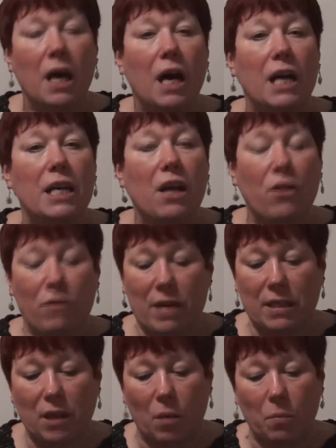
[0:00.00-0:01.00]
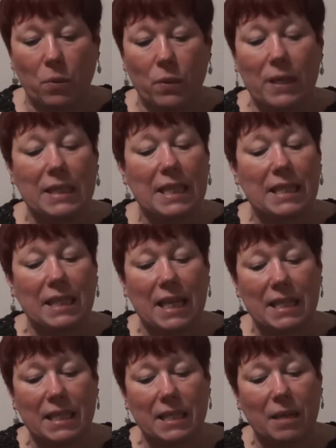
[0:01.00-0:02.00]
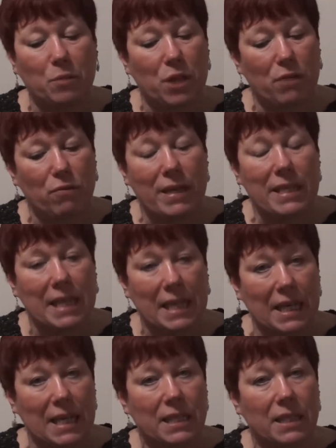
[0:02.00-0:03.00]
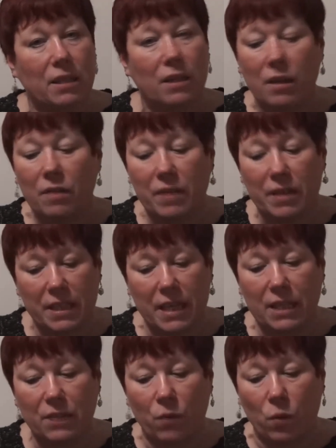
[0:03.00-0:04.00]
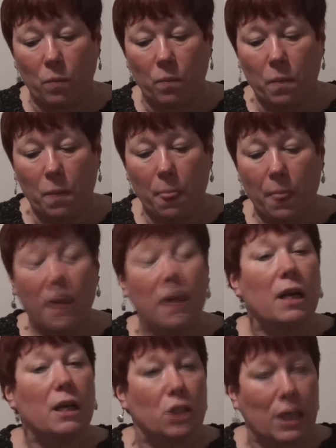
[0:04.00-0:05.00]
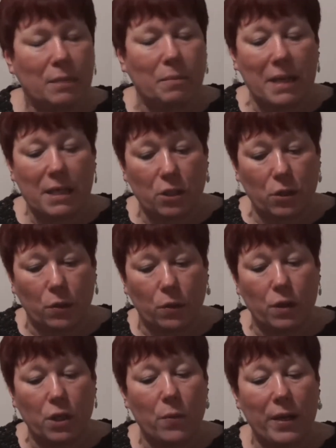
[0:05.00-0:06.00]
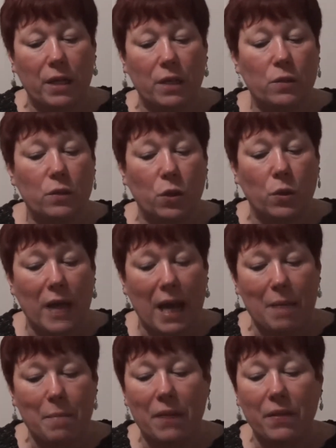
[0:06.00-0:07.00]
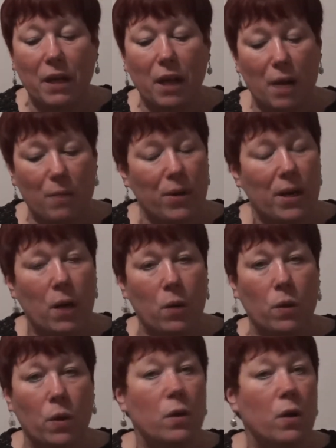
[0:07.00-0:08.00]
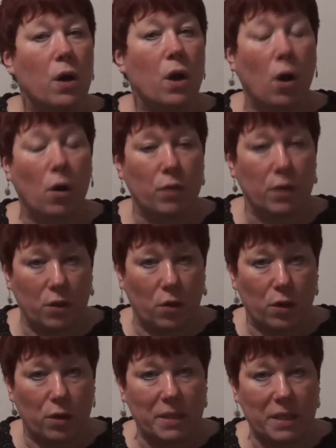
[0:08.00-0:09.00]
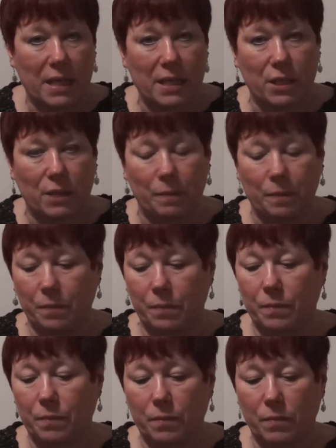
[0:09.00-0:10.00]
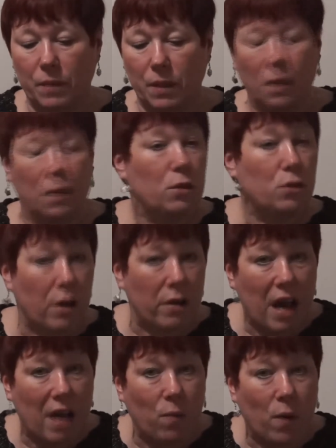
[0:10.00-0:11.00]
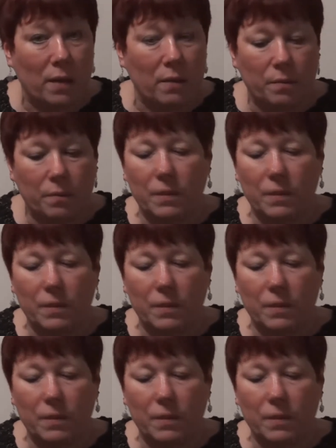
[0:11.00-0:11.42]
Another example is extended subject reading list for the sixth form. Just make sure you include your name and the library logo on the documentation. You don't have one?